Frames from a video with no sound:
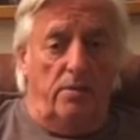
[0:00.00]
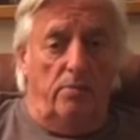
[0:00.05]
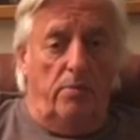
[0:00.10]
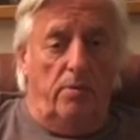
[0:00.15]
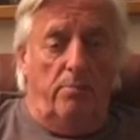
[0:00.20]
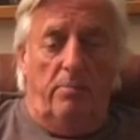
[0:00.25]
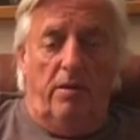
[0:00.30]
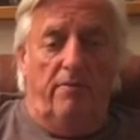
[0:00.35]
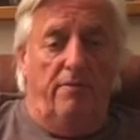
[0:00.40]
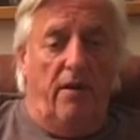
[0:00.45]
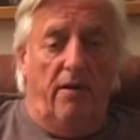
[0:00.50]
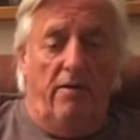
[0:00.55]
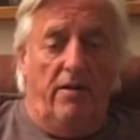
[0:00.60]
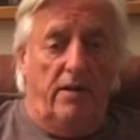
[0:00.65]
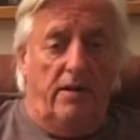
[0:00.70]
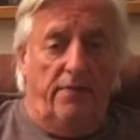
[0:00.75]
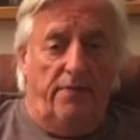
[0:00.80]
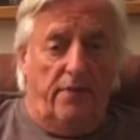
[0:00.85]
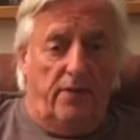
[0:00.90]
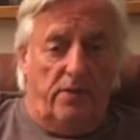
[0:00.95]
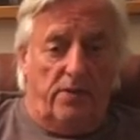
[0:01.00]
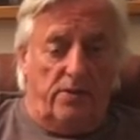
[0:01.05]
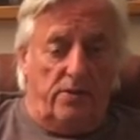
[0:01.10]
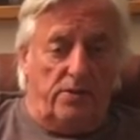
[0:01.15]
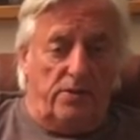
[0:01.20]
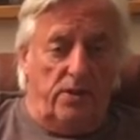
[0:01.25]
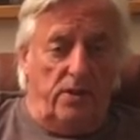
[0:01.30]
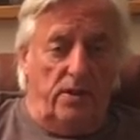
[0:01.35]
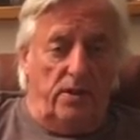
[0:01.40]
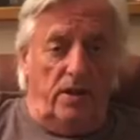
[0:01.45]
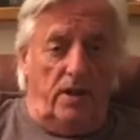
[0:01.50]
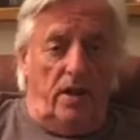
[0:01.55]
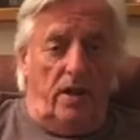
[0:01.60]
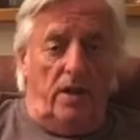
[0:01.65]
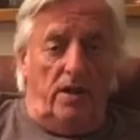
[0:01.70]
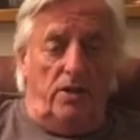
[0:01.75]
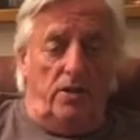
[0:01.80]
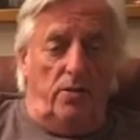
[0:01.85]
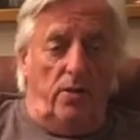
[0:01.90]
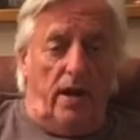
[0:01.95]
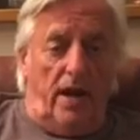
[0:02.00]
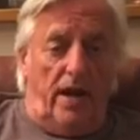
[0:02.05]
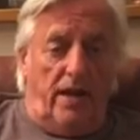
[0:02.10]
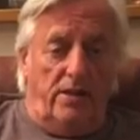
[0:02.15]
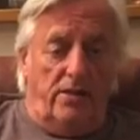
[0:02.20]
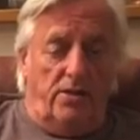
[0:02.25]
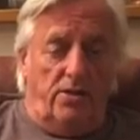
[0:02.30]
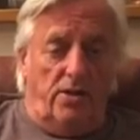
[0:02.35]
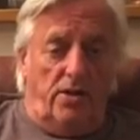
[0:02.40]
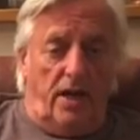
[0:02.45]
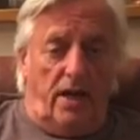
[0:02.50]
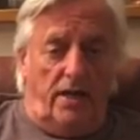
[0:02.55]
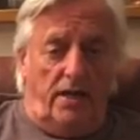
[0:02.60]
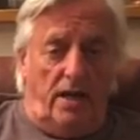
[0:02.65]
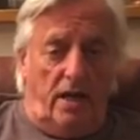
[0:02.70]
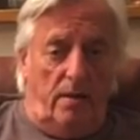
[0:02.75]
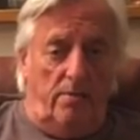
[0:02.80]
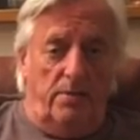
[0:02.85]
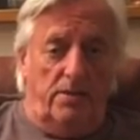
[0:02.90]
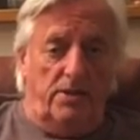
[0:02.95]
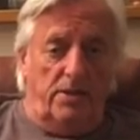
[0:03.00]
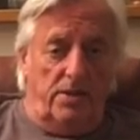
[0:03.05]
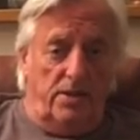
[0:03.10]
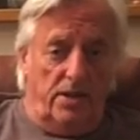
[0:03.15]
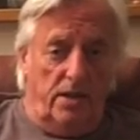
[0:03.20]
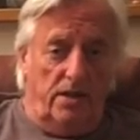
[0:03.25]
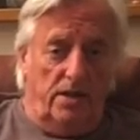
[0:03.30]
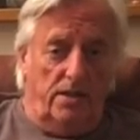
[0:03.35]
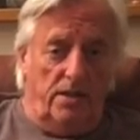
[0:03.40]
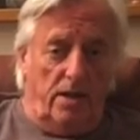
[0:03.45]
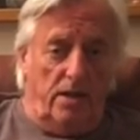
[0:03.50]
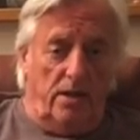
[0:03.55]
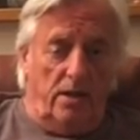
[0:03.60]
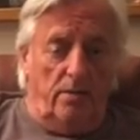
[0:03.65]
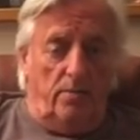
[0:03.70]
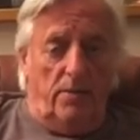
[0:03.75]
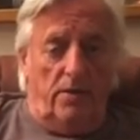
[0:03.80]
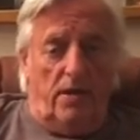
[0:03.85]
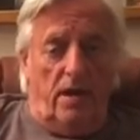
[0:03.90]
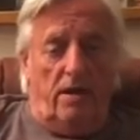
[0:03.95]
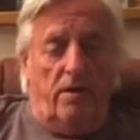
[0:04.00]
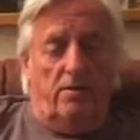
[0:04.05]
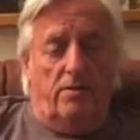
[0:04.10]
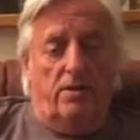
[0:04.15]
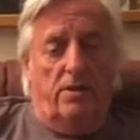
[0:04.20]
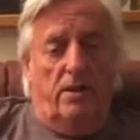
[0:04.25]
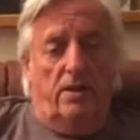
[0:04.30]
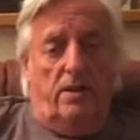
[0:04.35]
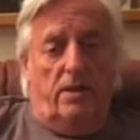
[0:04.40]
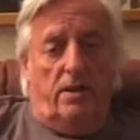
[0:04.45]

It would be very difficult to extricate him as a target without